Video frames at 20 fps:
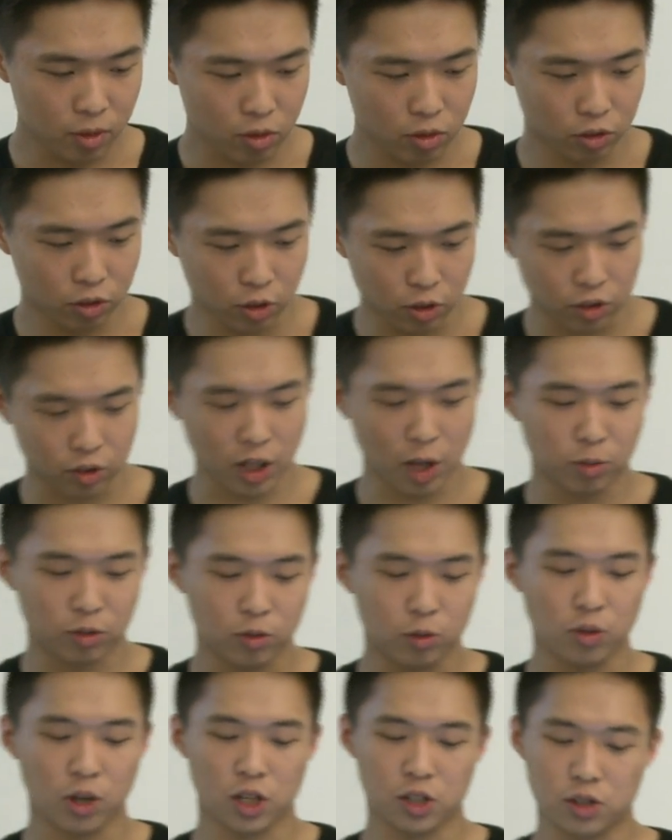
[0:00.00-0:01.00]
So the types
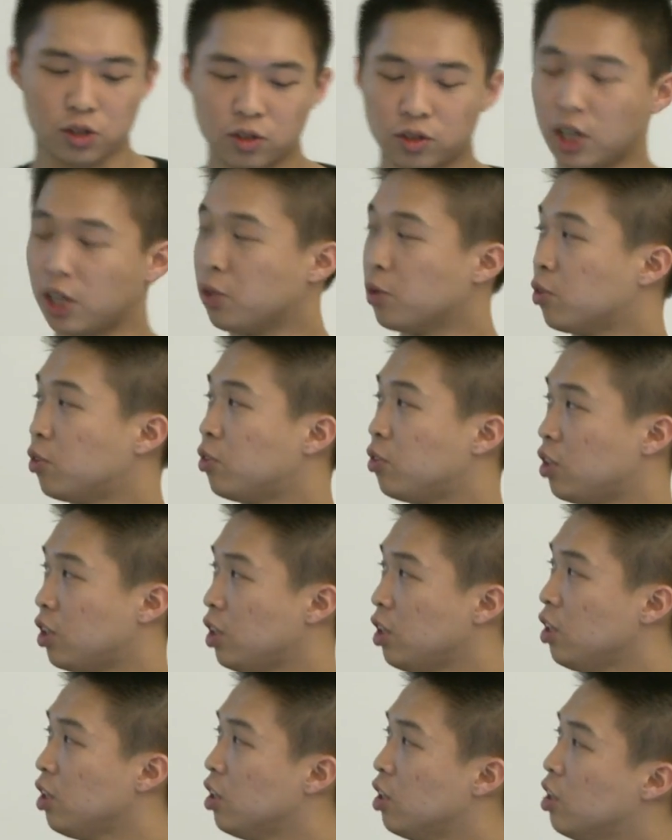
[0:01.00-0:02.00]
of questions that you'll
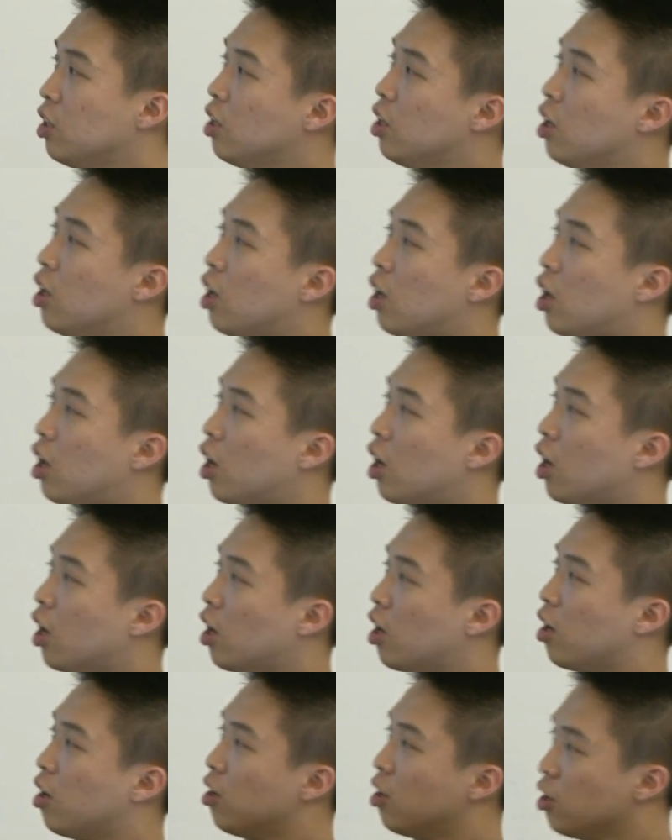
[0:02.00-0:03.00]
see
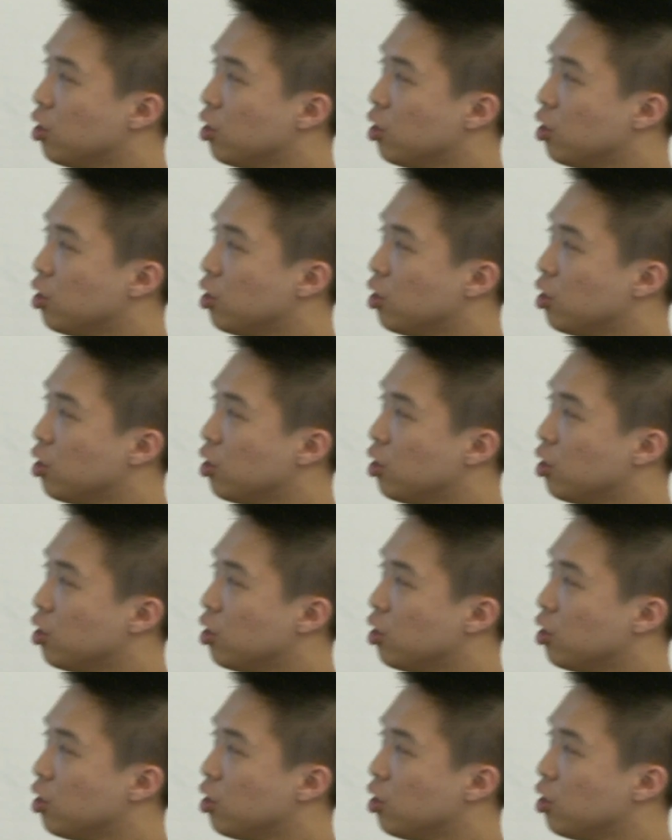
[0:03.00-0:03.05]
are